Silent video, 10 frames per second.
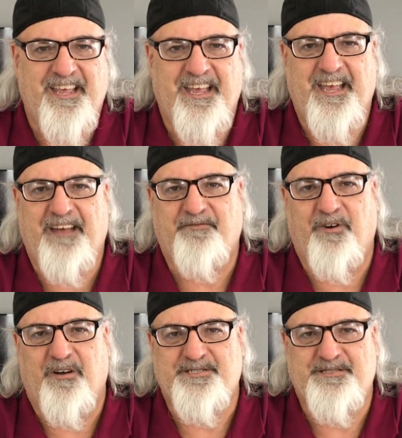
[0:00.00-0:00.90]
And, of
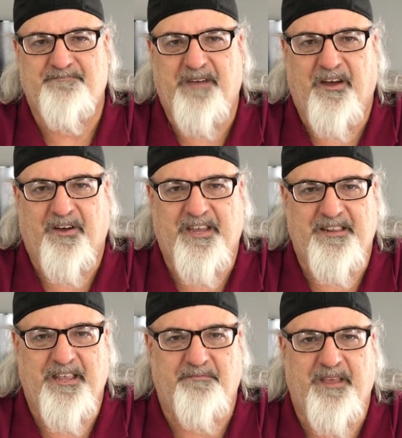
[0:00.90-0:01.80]
course,
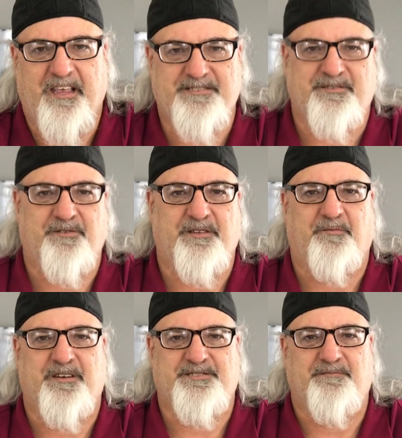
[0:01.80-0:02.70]
American in me certainly
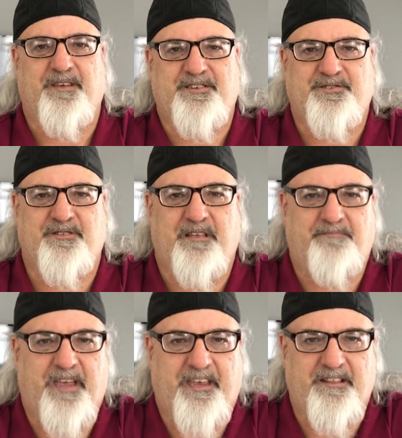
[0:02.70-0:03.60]
wants to make sure
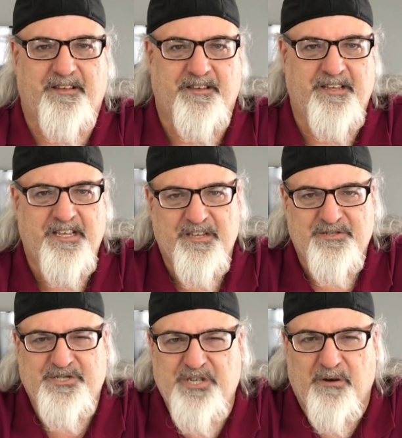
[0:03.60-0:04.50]
that Pegula
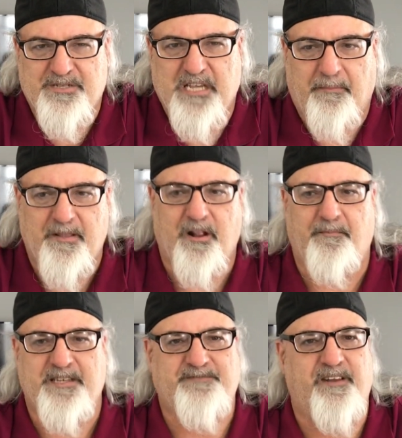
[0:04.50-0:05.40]
shows up a little
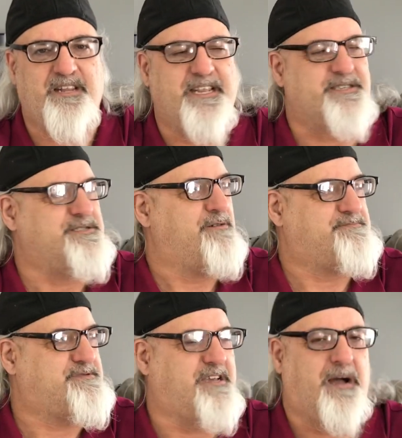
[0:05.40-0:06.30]
bit. Svitolina's no
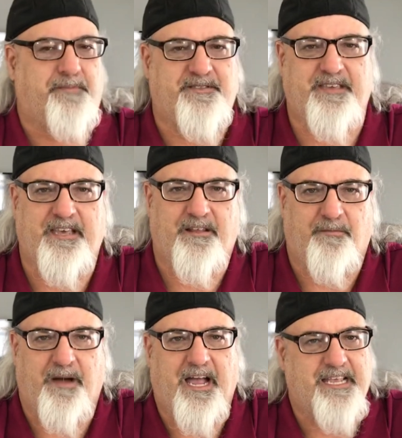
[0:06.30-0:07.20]
cup of tea, though,
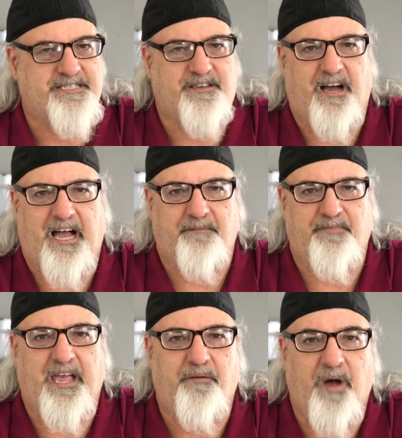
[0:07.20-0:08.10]
my God.
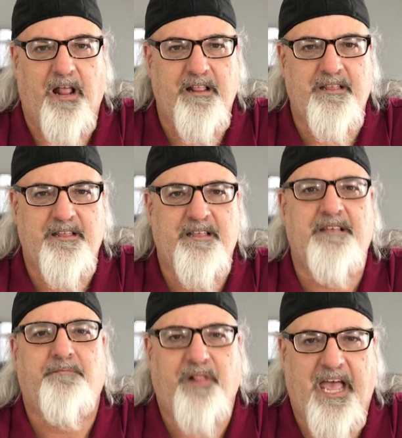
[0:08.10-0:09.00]
Playing well?
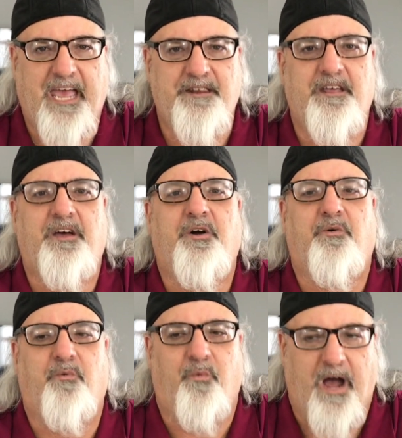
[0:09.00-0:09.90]
Playing
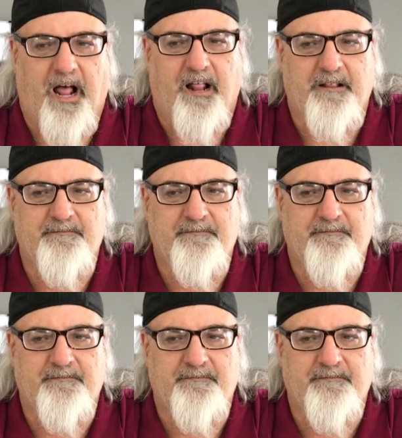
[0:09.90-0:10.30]
well.